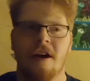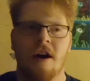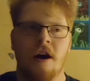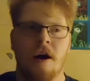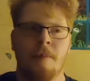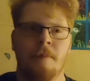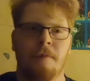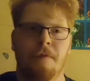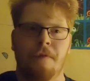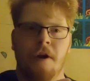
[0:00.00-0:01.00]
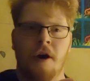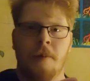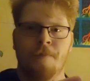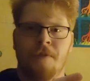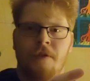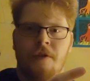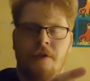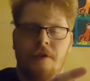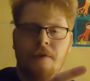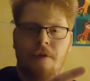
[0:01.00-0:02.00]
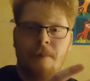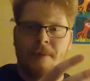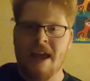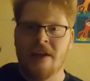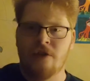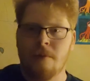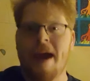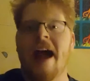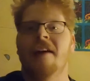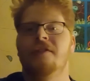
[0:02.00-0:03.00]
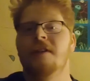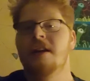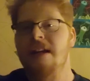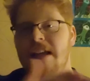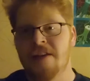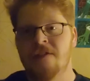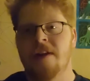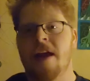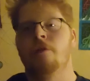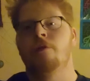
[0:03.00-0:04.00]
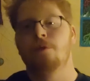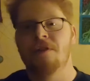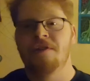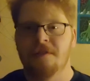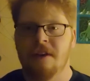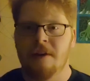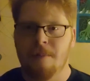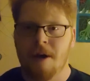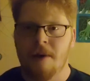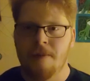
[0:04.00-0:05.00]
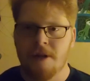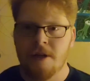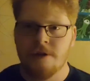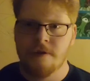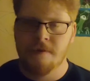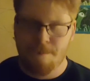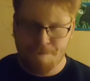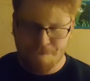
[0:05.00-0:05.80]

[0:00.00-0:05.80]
from the ancient past into now through these descendant populations.